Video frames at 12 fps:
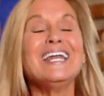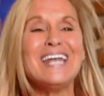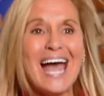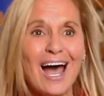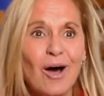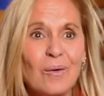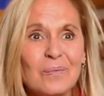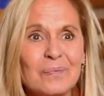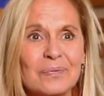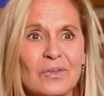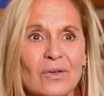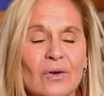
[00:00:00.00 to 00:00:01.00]

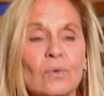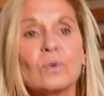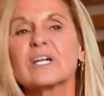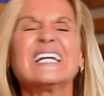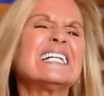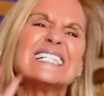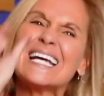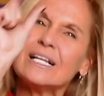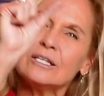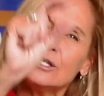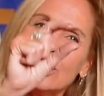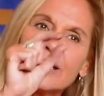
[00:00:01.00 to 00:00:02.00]
Now we're going to take a
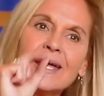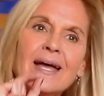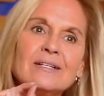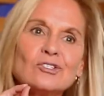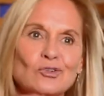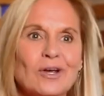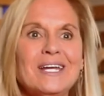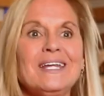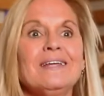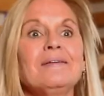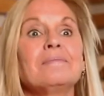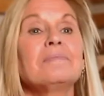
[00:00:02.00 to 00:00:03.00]
look at
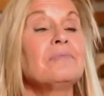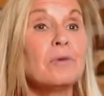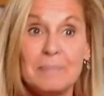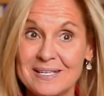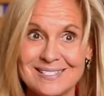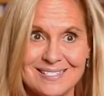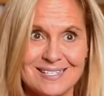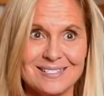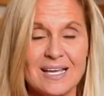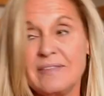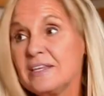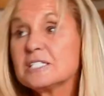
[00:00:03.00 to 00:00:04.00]
training the business.
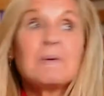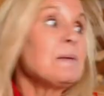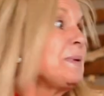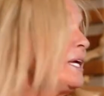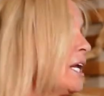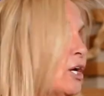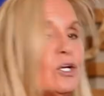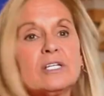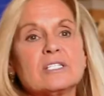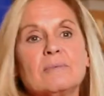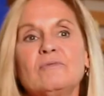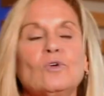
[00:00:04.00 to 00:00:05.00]
And this might be an area
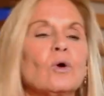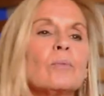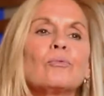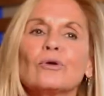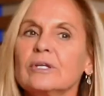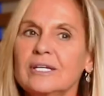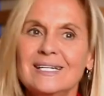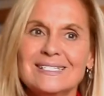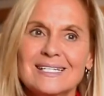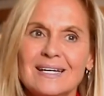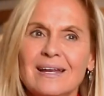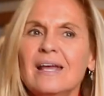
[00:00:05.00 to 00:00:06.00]
some of you are
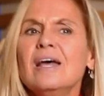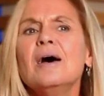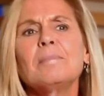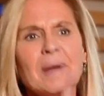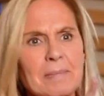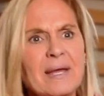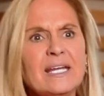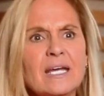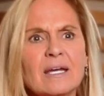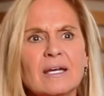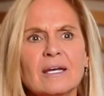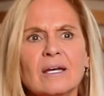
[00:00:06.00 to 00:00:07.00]
brilliant in, but
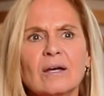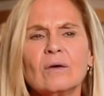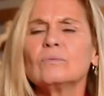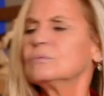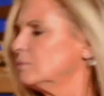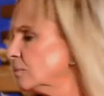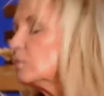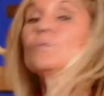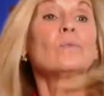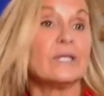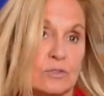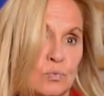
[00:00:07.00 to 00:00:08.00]

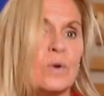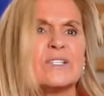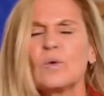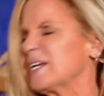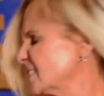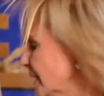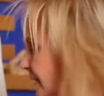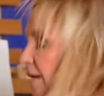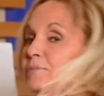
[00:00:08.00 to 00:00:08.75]
wait, one quick second.